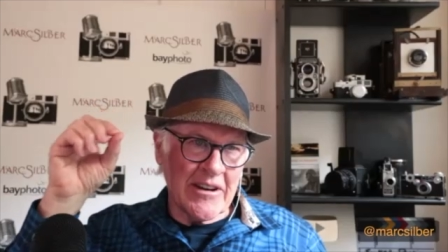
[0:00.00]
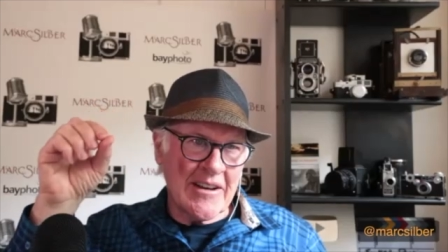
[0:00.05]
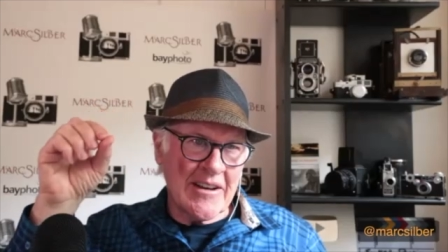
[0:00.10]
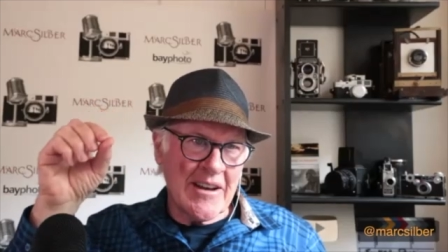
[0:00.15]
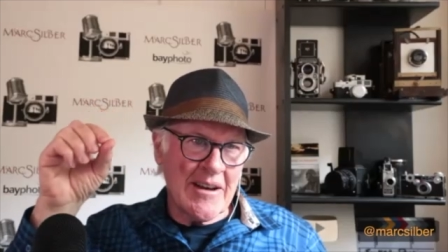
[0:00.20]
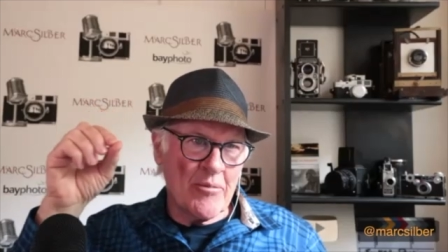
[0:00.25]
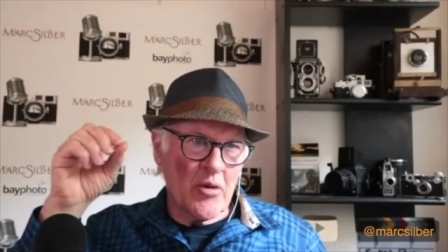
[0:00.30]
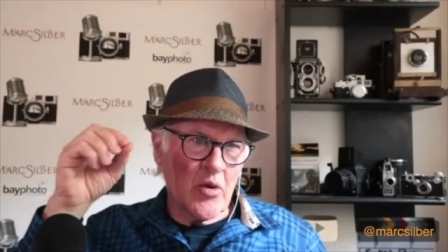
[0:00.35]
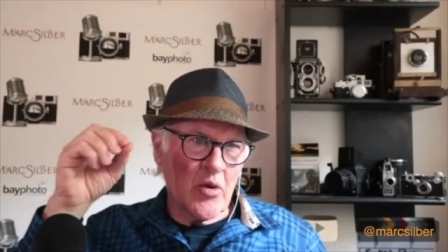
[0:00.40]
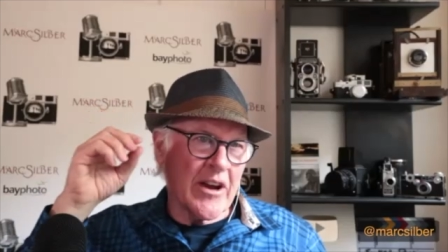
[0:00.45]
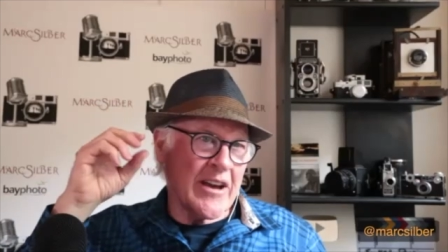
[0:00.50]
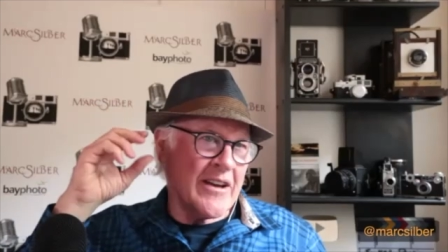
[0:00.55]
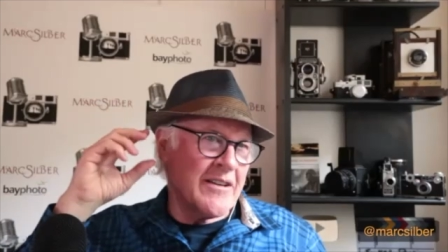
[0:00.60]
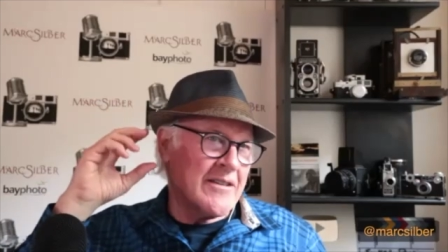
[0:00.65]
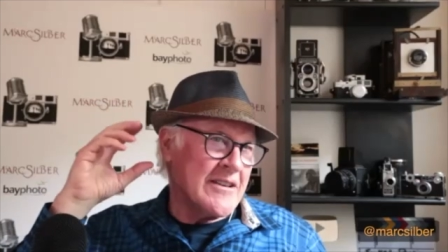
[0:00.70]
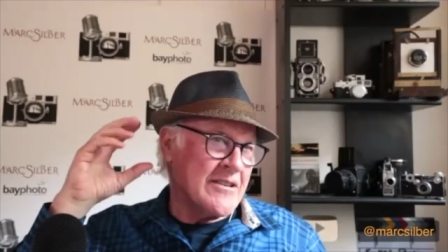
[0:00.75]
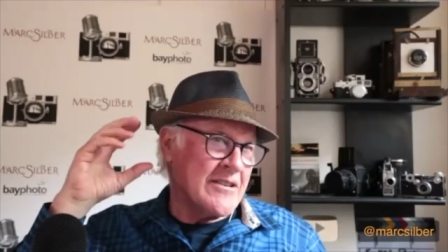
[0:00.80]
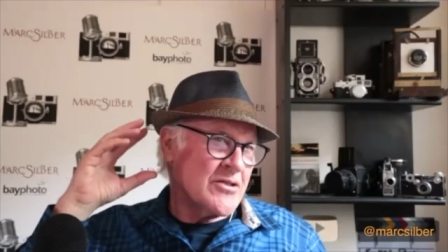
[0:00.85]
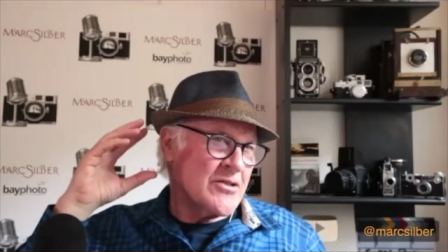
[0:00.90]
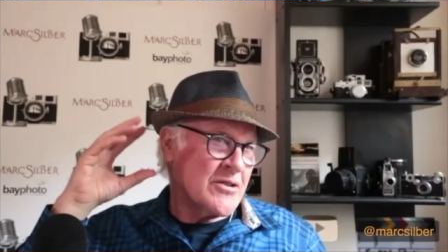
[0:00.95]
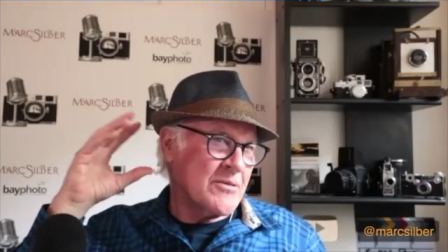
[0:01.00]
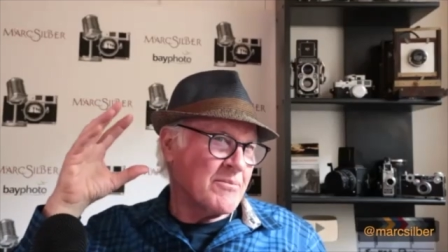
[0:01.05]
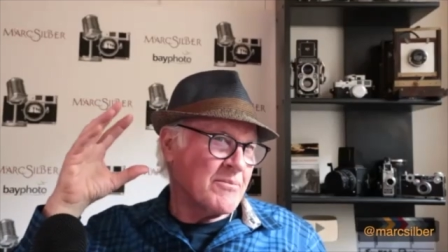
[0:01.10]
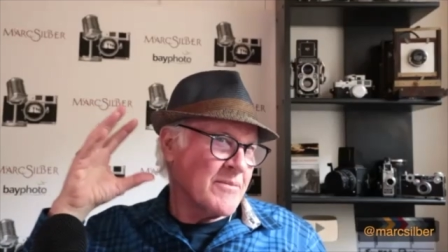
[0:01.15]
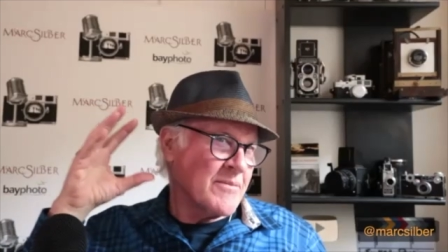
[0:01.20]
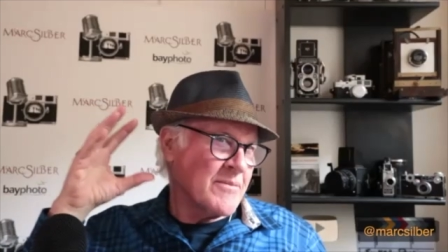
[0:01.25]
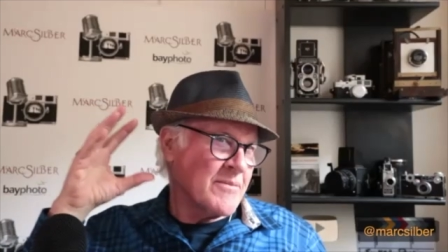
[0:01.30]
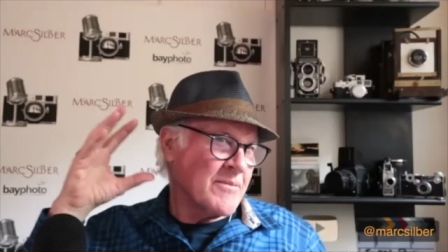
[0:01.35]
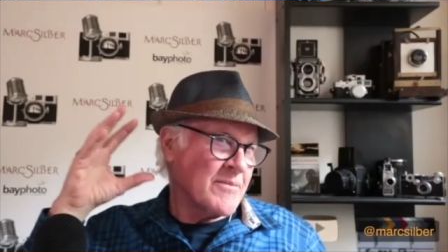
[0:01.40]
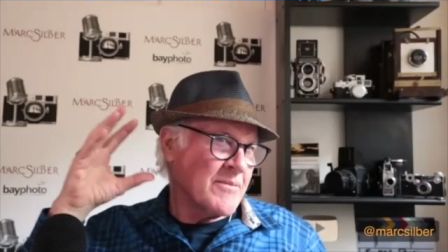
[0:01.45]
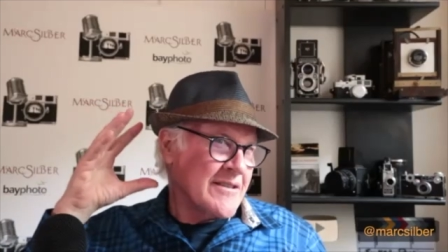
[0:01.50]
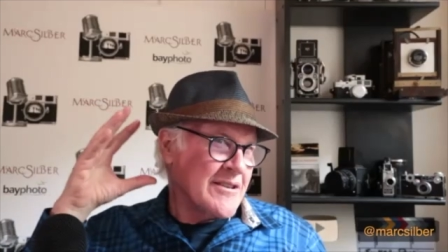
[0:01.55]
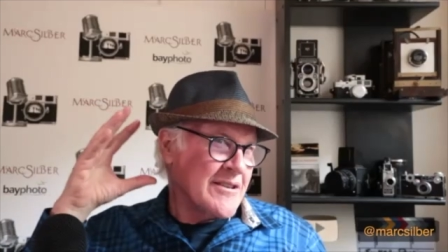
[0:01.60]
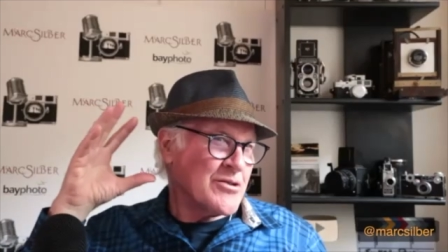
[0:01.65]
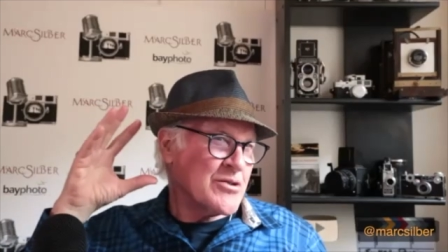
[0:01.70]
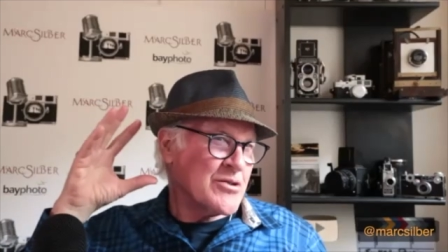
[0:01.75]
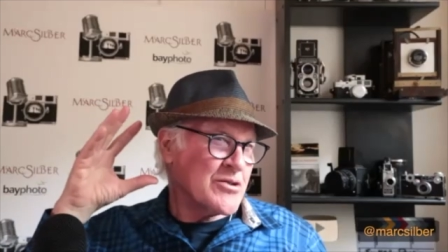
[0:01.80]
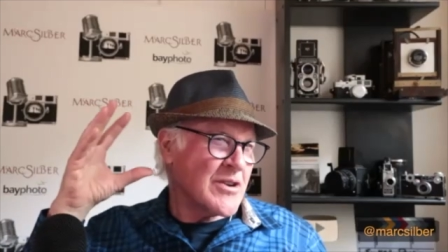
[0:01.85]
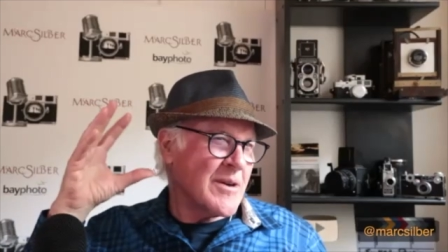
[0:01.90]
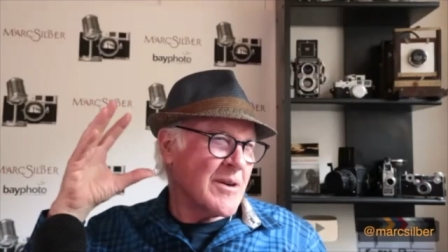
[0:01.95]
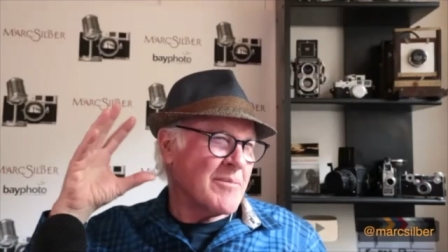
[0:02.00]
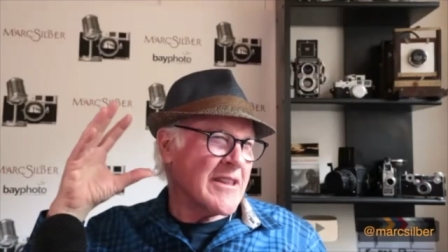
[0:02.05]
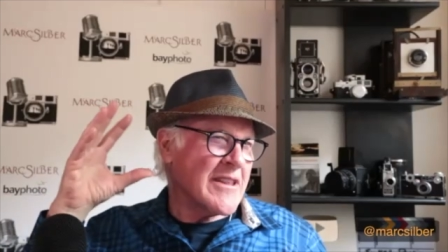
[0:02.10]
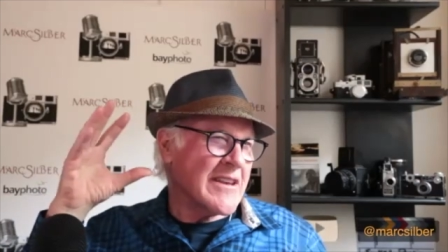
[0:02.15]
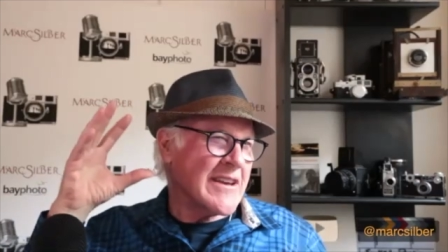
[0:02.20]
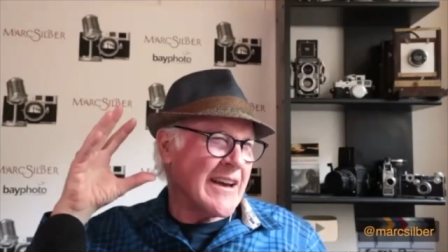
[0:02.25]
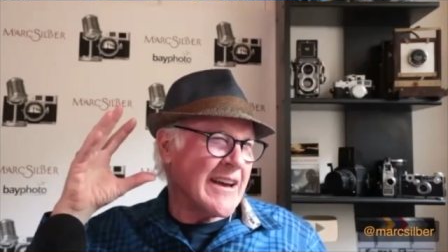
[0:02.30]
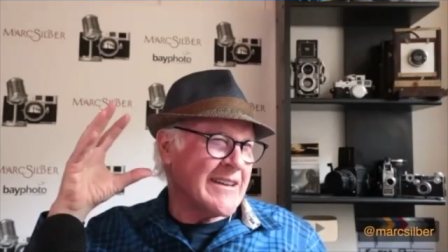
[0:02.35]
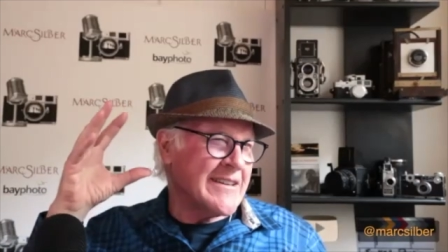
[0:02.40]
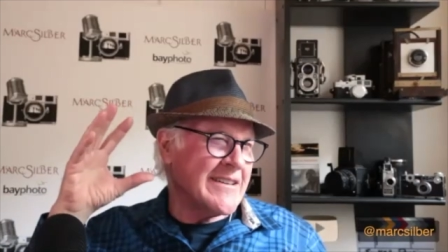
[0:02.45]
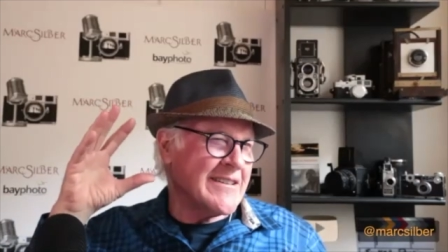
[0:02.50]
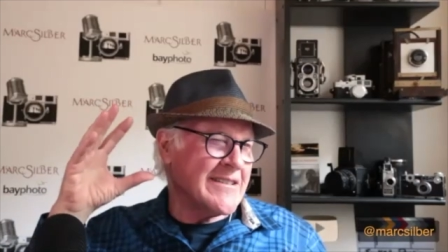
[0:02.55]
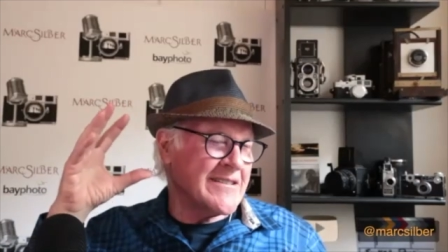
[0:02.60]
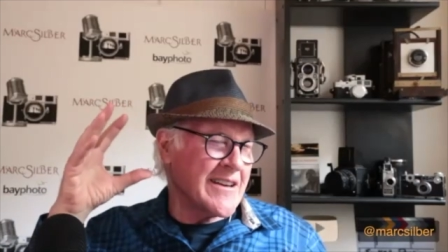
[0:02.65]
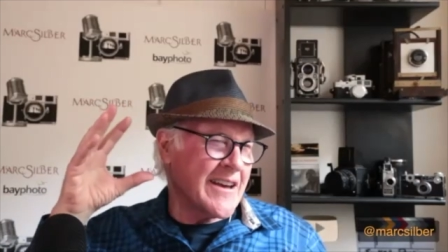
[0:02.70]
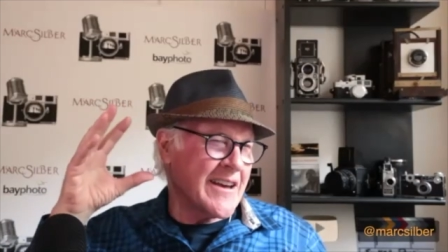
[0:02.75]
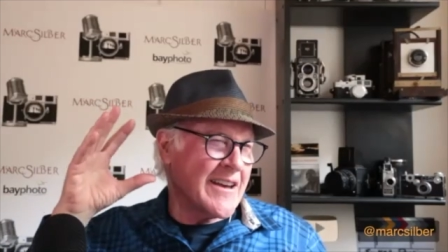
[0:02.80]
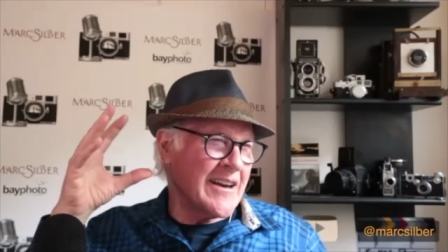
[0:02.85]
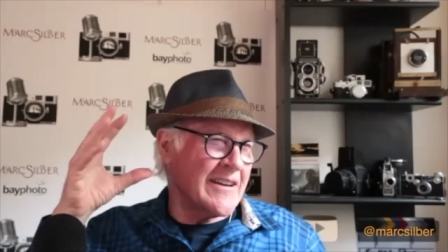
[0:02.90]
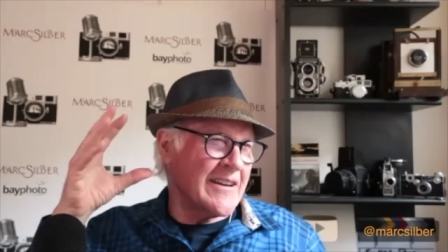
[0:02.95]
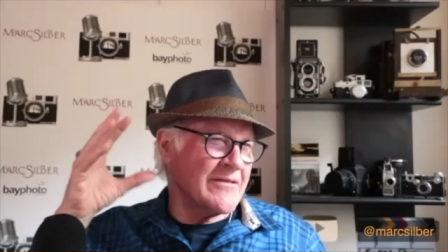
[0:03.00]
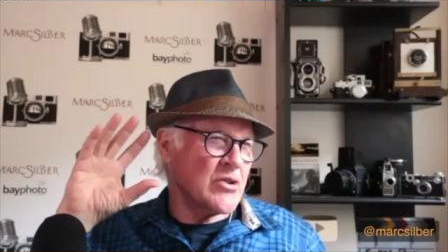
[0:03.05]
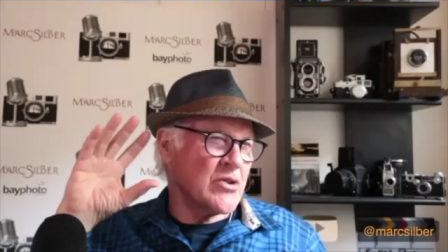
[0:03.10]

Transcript: to come away and these are these are some of the ideas I have.